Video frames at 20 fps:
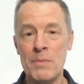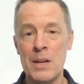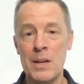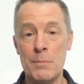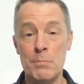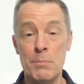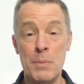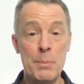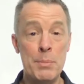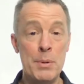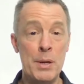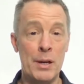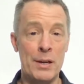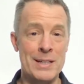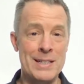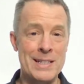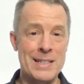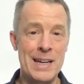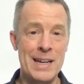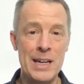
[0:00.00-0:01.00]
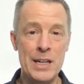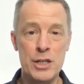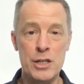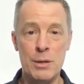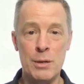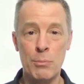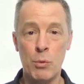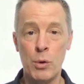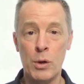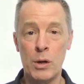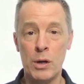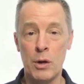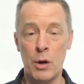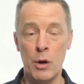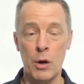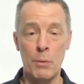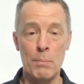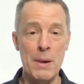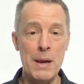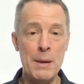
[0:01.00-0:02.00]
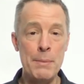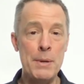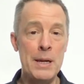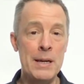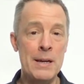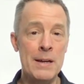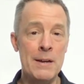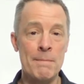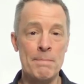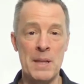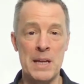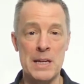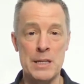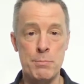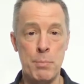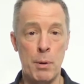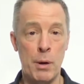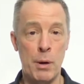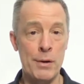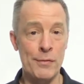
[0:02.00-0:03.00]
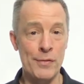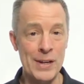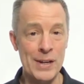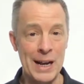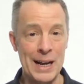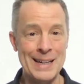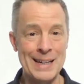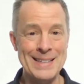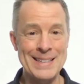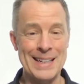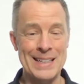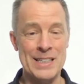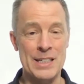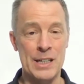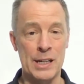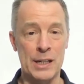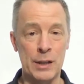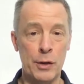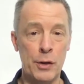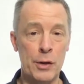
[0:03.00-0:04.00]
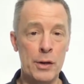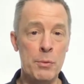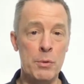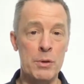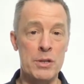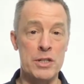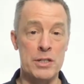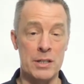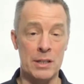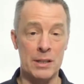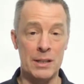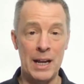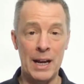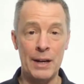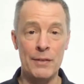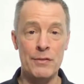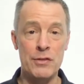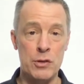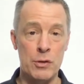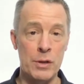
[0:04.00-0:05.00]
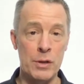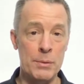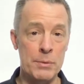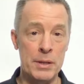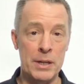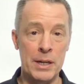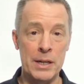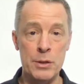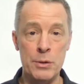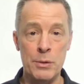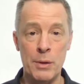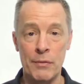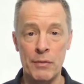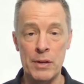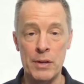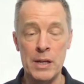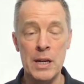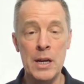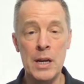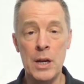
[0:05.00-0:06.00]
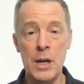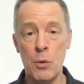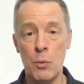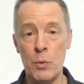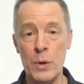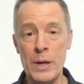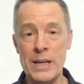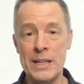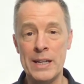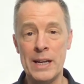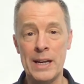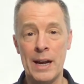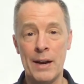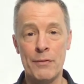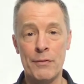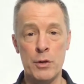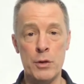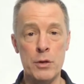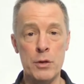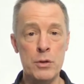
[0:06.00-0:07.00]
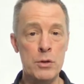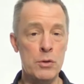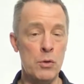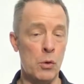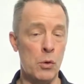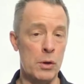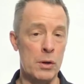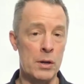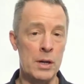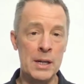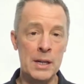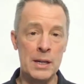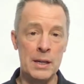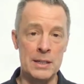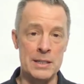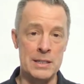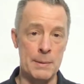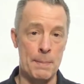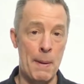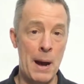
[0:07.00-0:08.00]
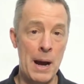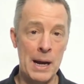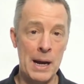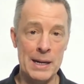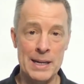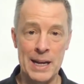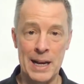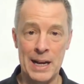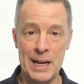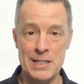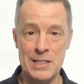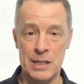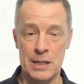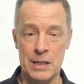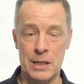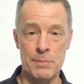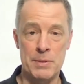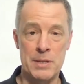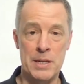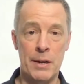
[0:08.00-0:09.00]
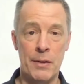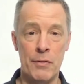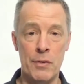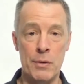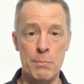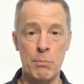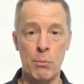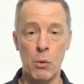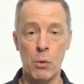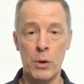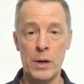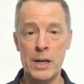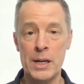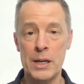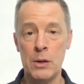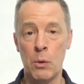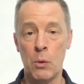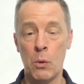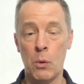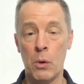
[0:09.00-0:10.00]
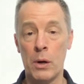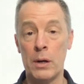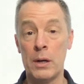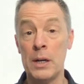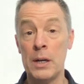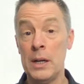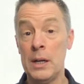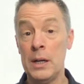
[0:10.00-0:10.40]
maybe on a stage somewhere, or maybe as part of Context and Clarity, which is a live stream that I do every weekday afternoon, or it's a podcast that comes out every morning, or